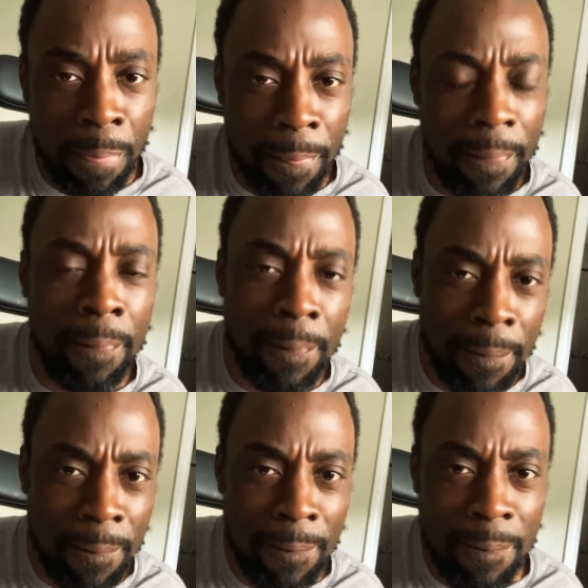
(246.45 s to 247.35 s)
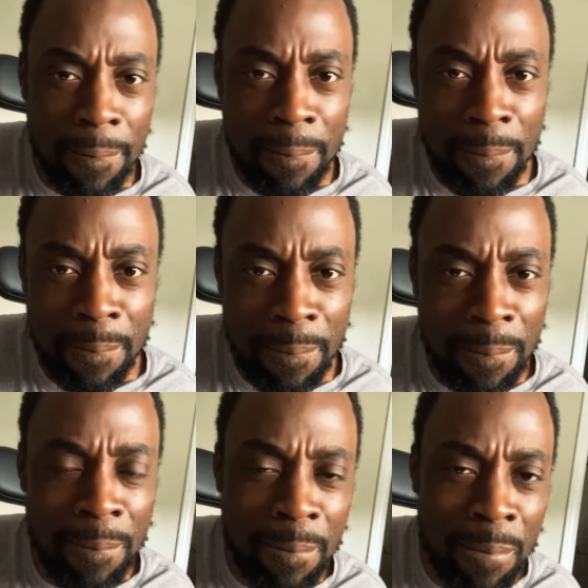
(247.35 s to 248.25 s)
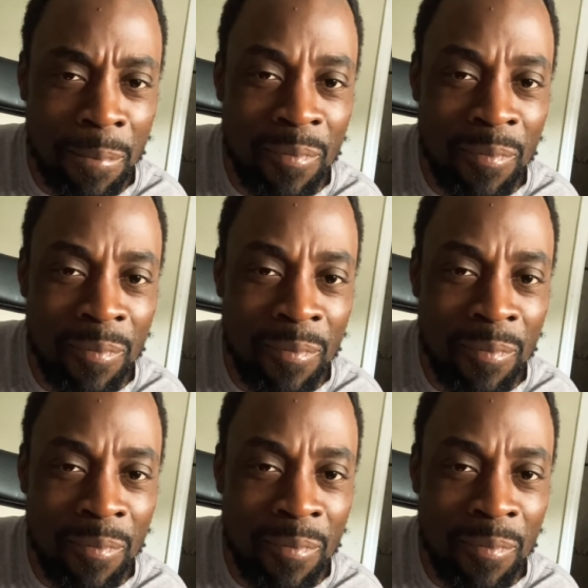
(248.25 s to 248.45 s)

(silence)